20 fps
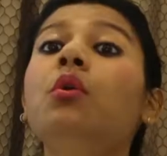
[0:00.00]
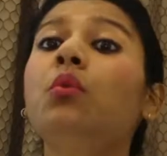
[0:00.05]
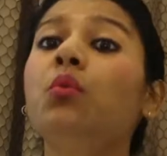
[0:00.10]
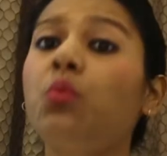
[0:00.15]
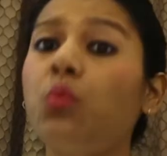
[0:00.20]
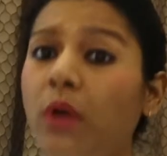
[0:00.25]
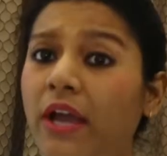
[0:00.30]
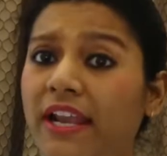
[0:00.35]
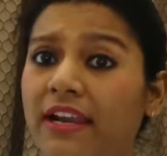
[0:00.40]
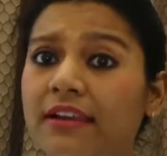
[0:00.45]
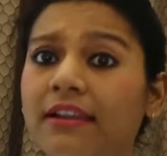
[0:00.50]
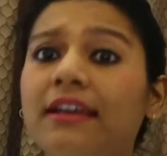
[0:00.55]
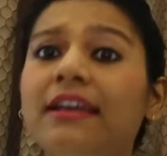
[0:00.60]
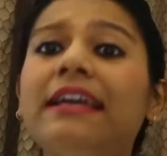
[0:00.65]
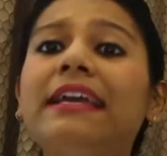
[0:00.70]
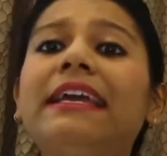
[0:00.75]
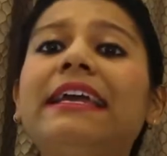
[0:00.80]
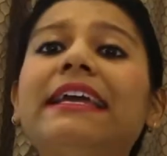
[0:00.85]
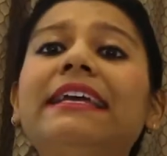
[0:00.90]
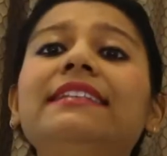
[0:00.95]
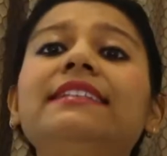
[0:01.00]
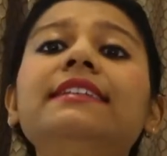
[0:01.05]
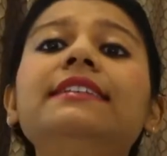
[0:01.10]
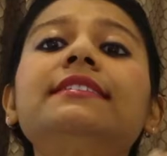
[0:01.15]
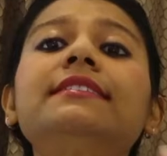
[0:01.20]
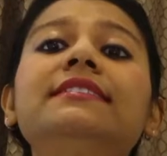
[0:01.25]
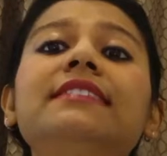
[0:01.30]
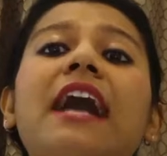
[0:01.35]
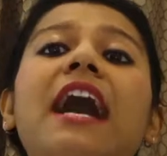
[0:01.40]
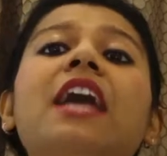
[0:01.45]
Well, it
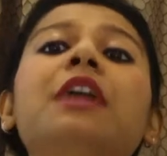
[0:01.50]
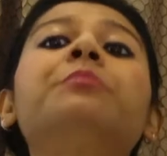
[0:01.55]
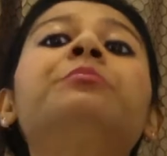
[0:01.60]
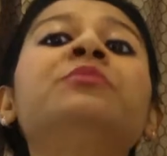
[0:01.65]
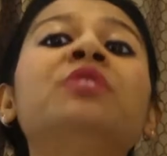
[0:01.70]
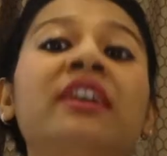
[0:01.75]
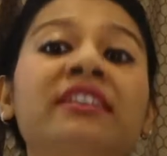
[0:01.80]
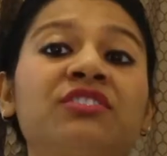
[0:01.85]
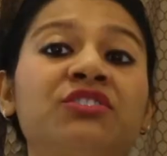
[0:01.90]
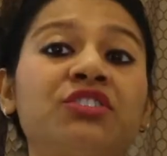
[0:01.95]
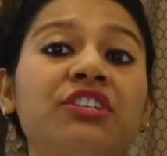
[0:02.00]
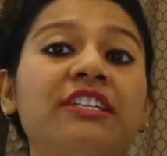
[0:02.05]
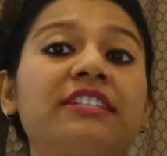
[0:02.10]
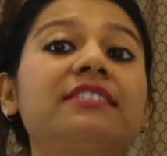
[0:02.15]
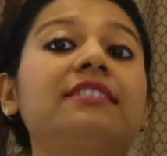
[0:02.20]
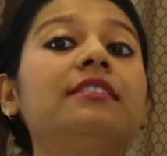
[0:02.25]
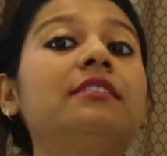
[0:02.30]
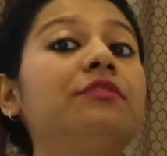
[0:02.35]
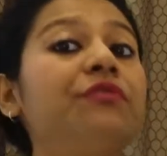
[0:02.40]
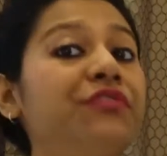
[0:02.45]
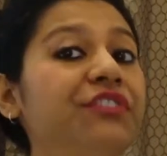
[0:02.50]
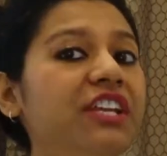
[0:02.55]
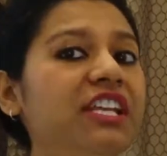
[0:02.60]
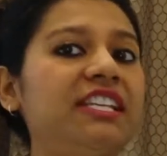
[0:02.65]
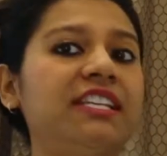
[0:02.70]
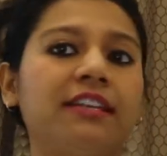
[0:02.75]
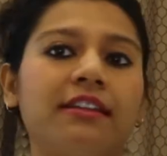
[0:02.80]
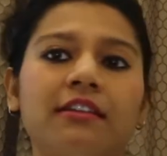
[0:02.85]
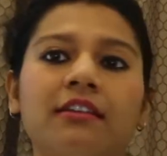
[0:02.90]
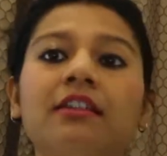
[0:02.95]
is time-restricted
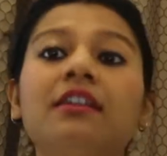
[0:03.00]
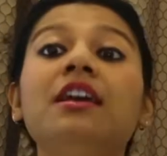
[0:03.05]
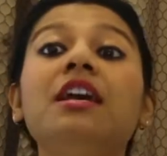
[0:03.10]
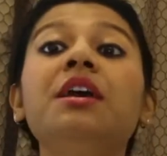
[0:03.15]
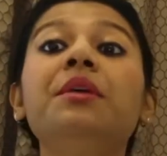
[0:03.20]
feeding,